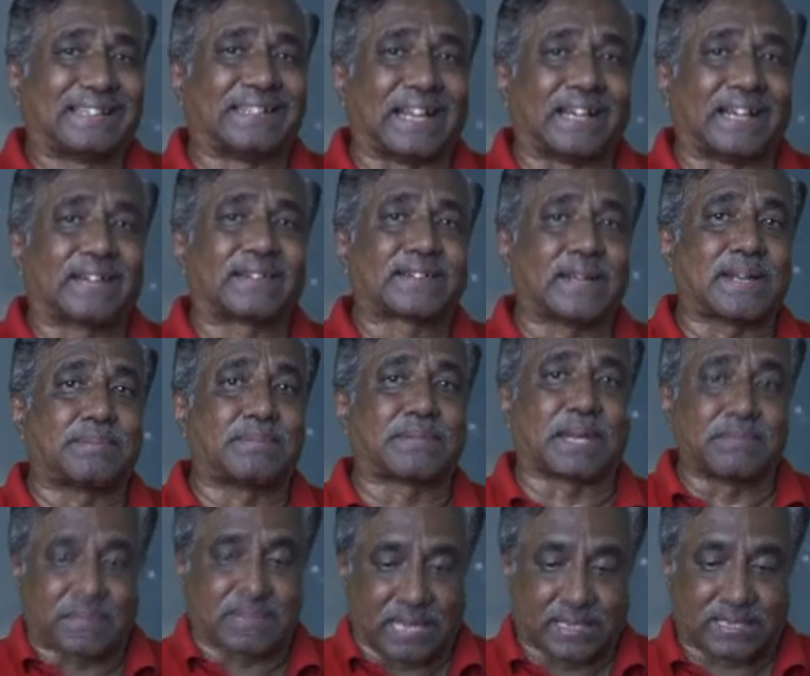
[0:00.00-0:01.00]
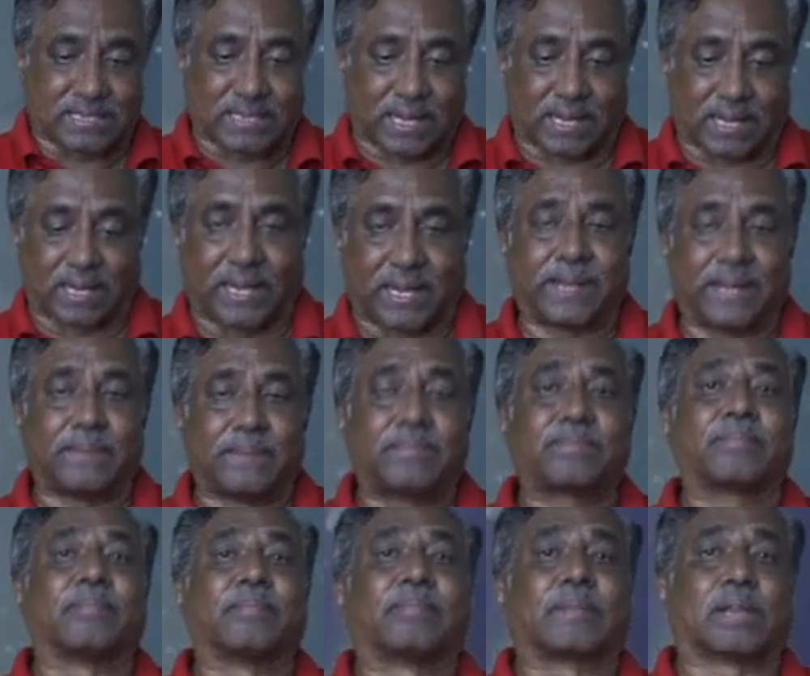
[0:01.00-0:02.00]
then sometimes eggs are laid
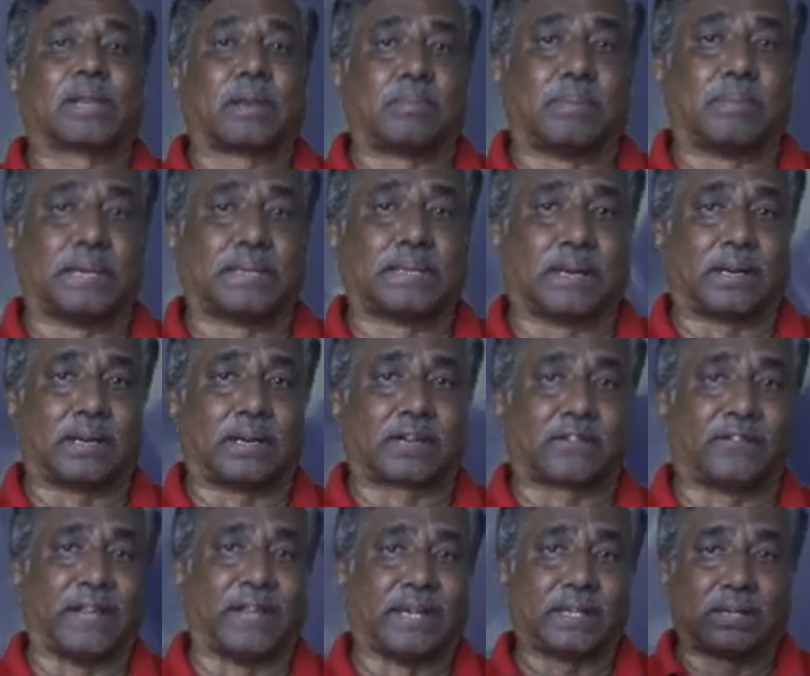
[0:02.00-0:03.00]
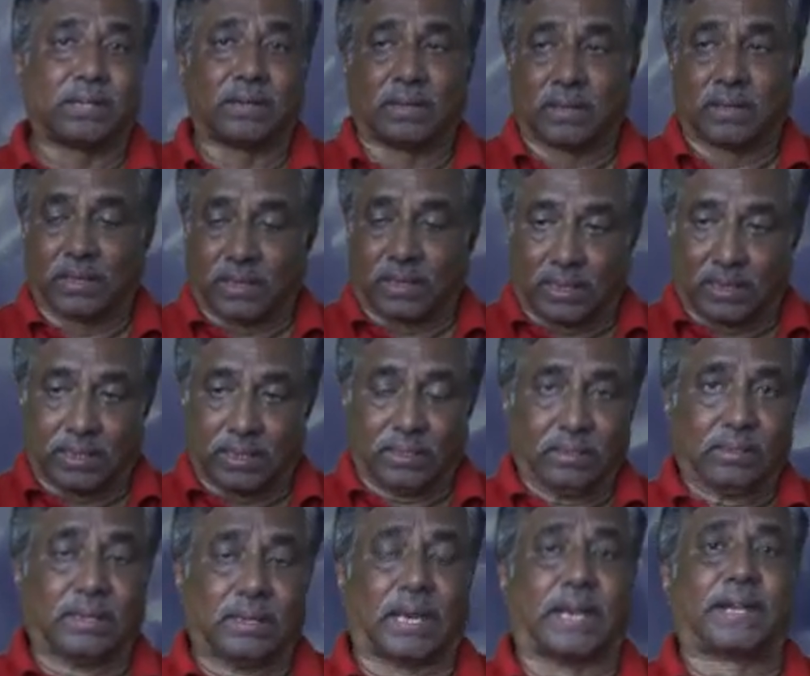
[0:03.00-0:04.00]
by the queen,
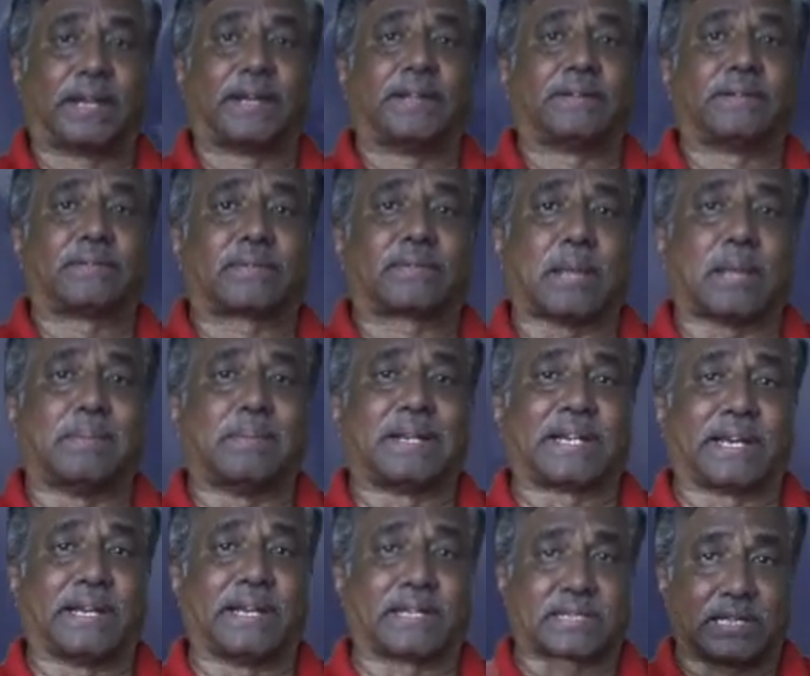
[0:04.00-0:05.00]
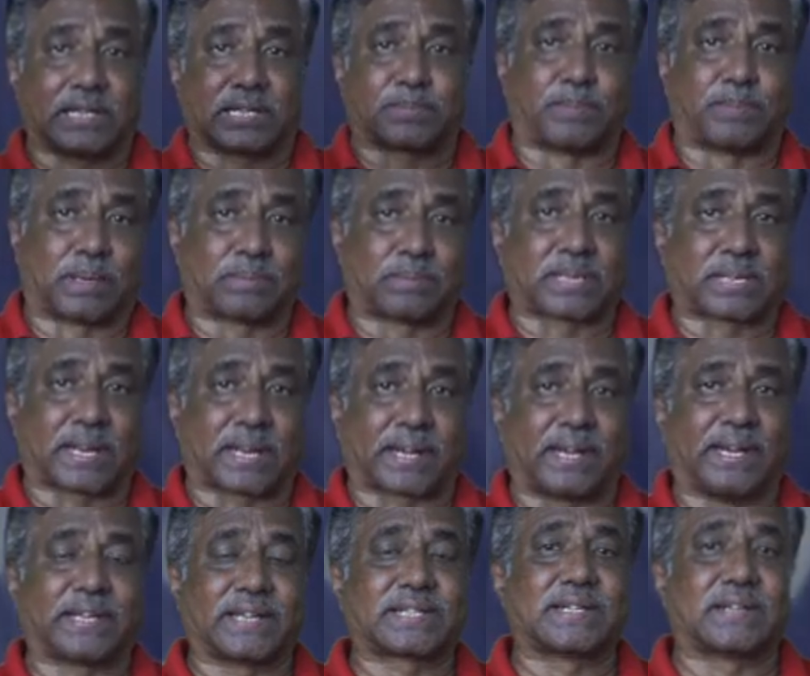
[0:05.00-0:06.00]
and simultaneously sperms are
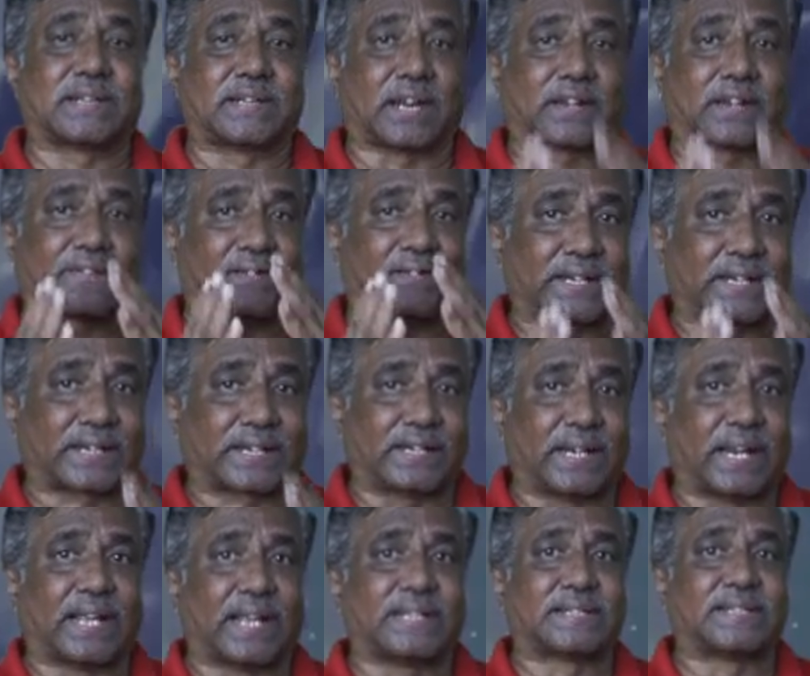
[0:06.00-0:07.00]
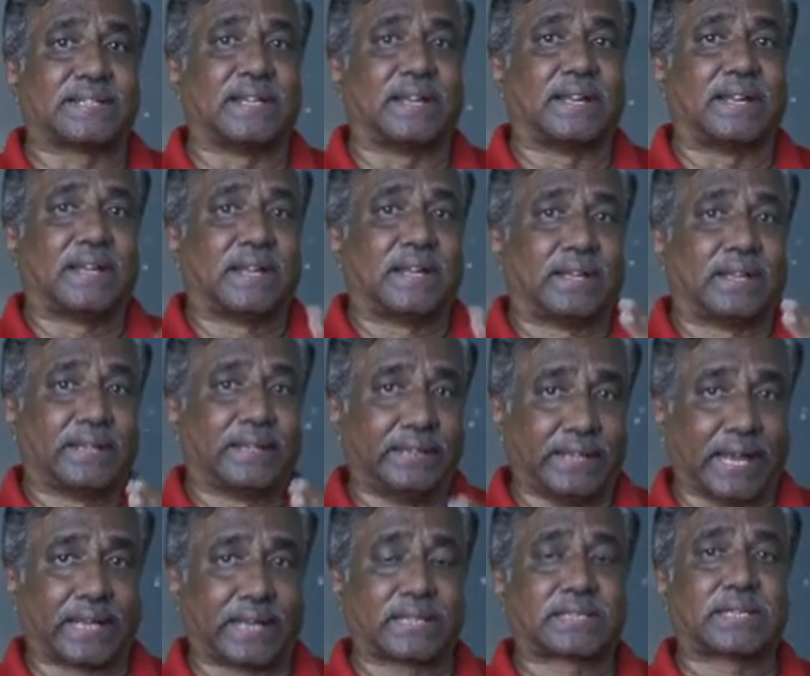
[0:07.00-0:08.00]
released. That fertilized
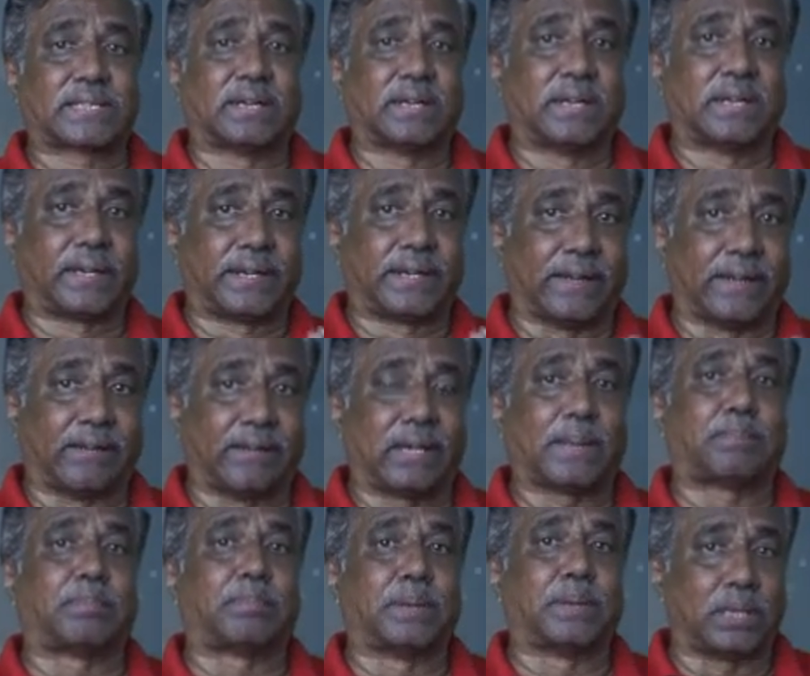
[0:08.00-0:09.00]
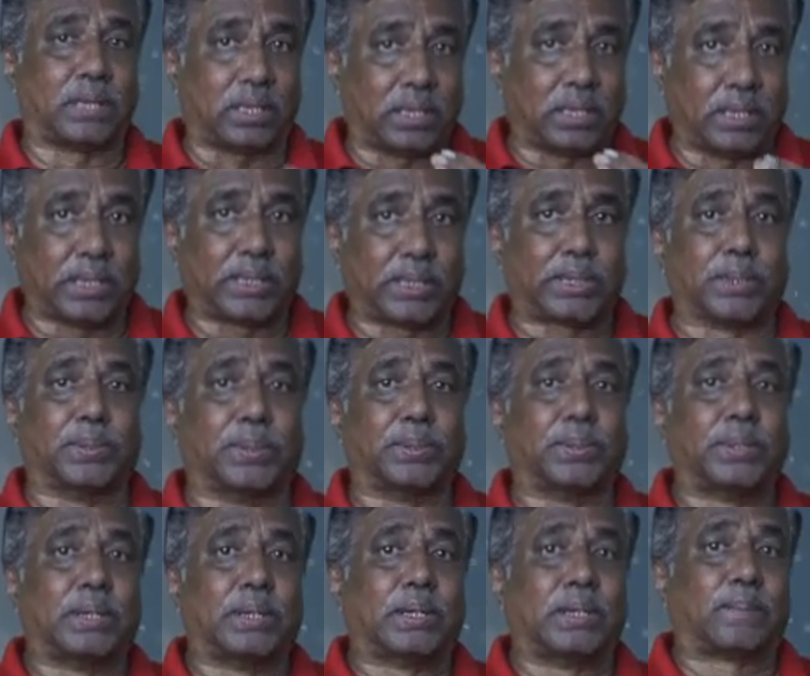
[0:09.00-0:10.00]
eggs develop
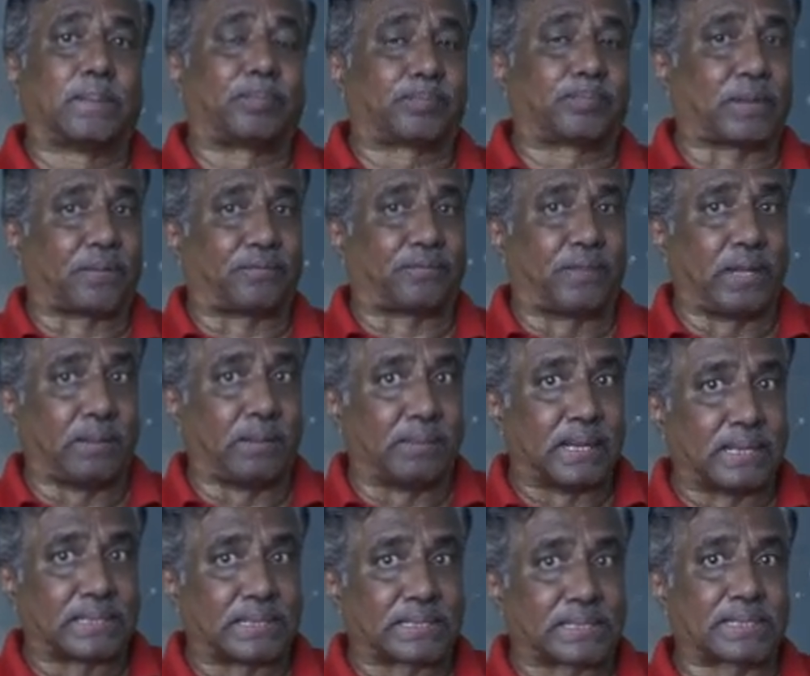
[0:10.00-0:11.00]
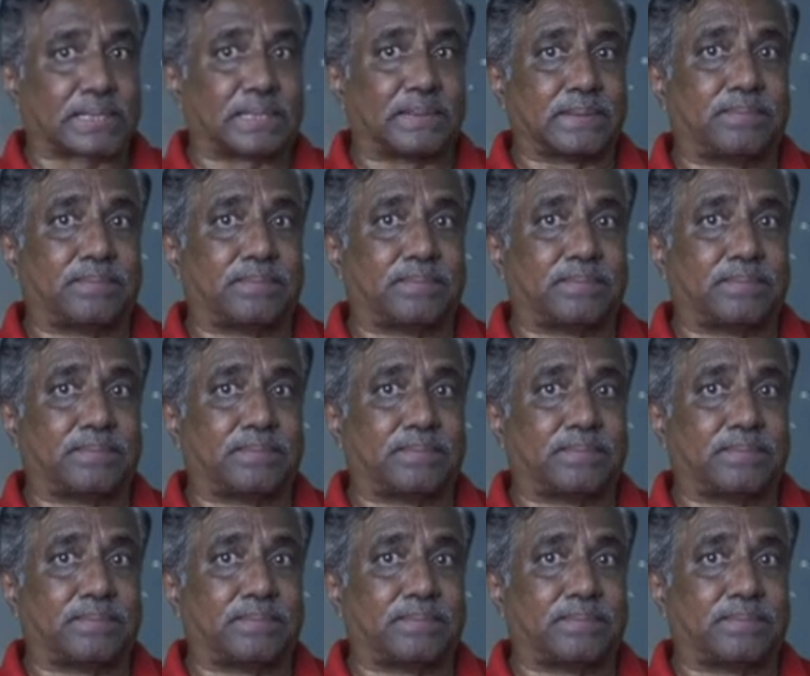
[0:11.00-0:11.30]
into the females,